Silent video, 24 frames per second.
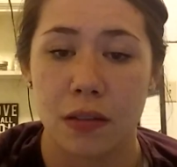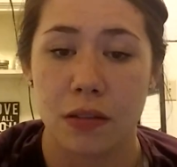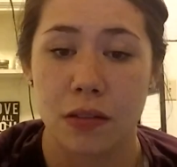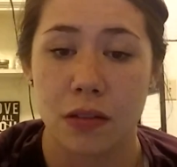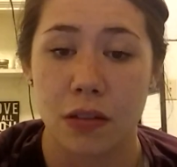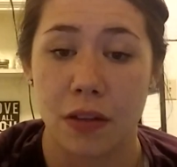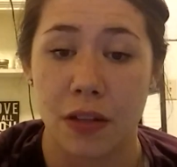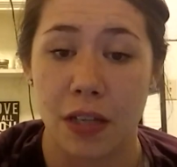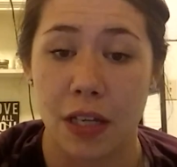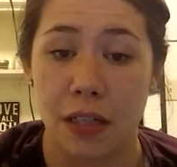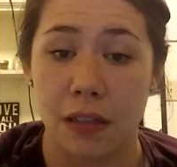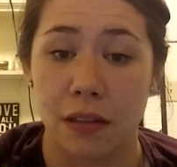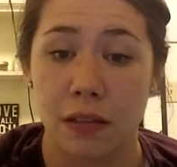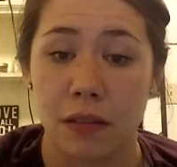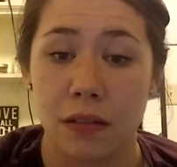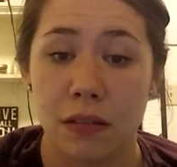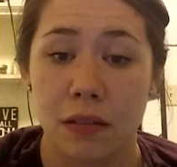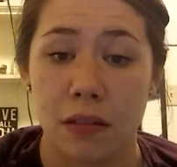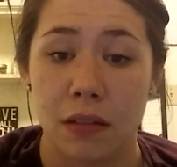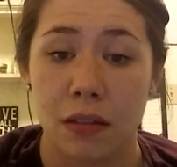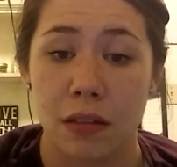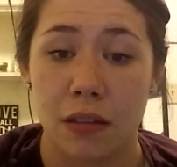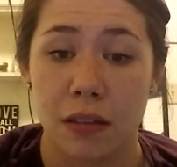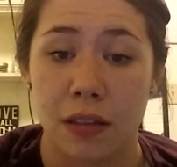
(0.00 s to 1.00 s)
So then
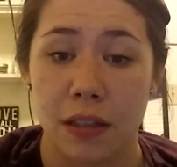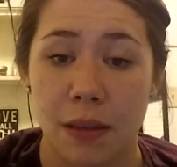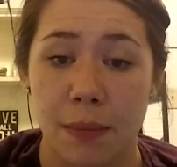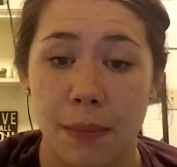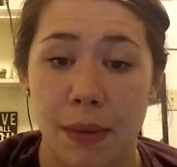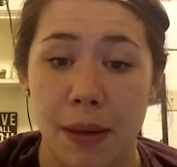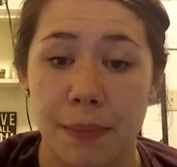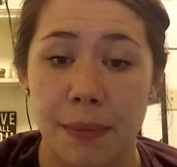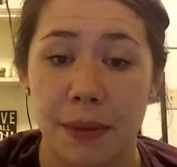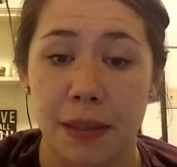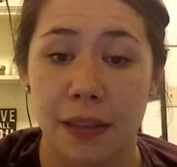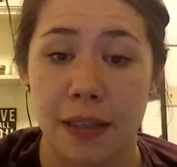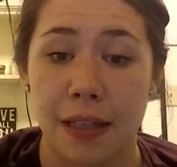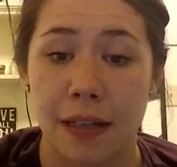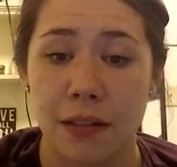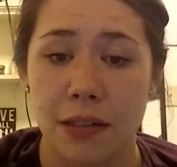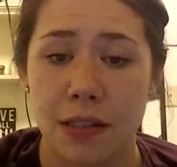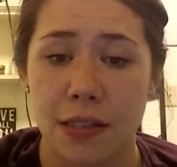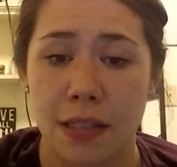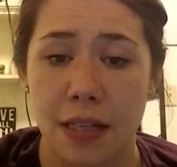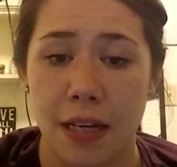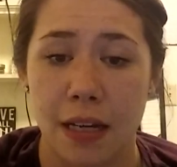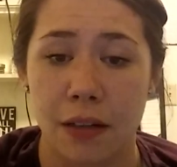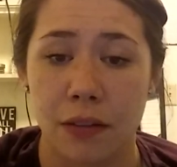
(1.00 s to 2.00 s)
there might be a
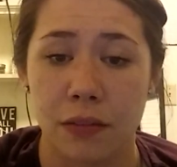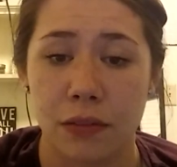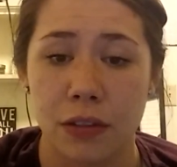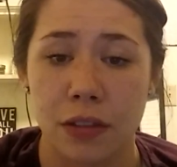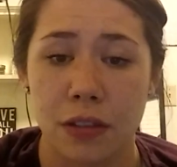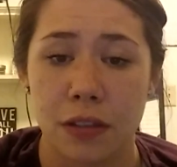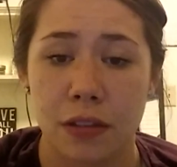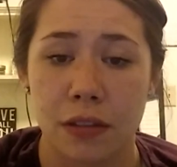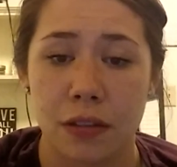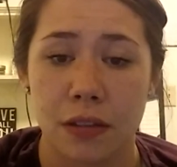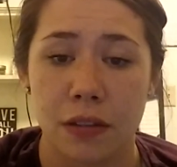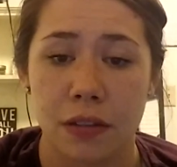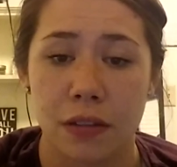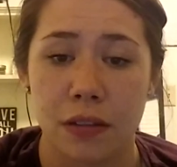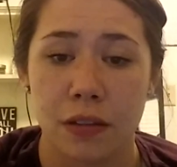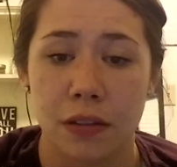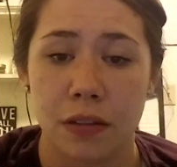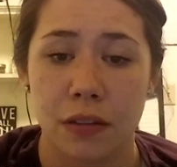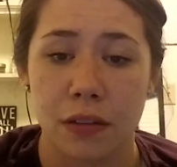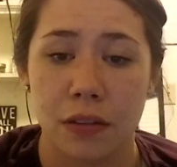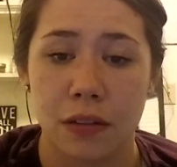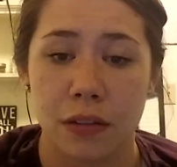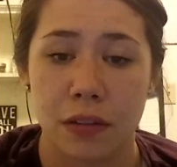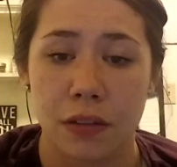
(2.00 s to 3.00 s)
loud sound,
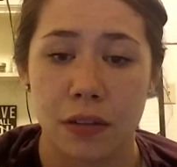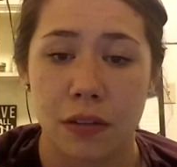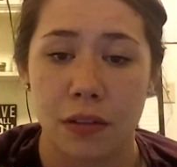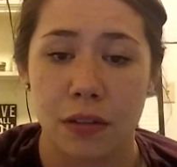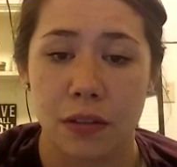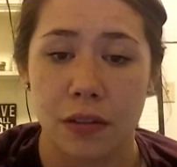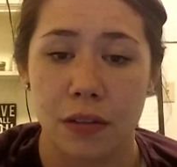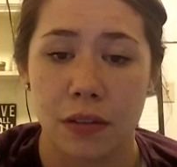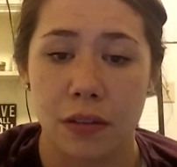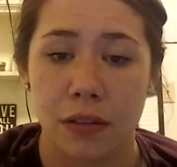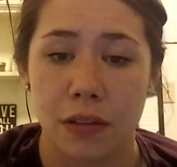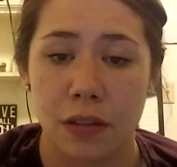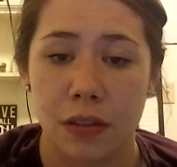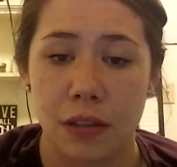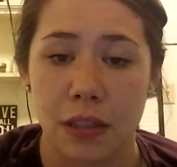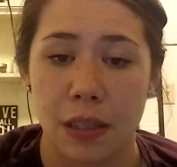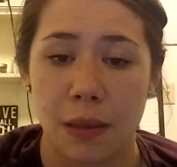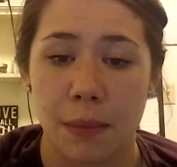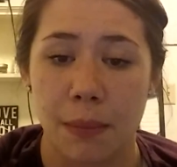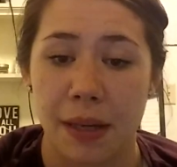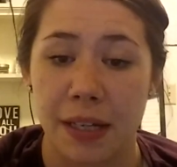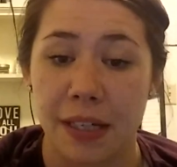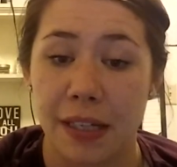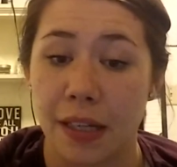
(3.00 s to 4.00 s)

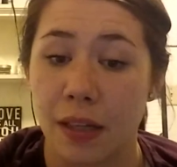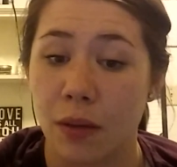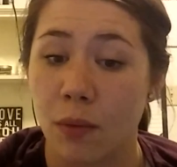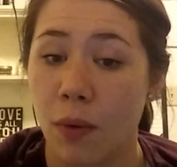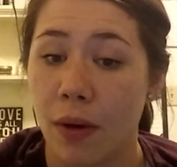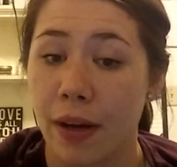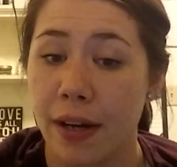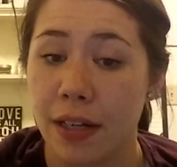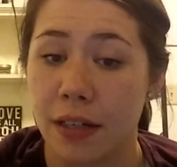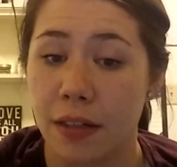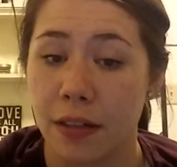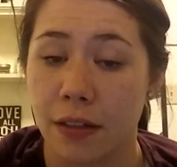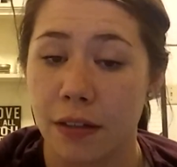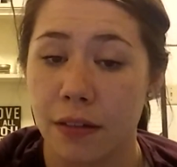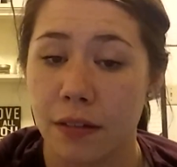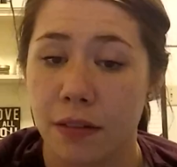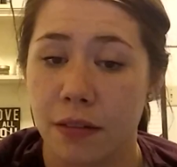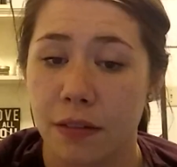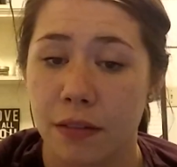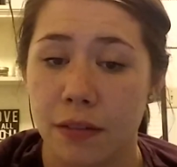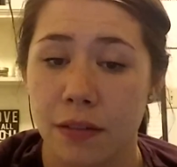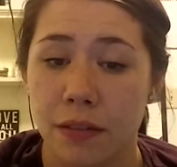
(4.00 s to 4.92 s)
and it might get quieter.